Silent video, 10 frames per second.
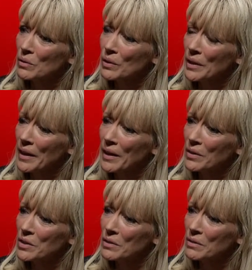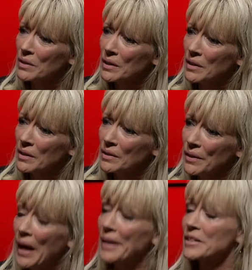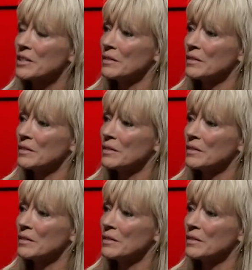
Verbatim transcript: look at how to not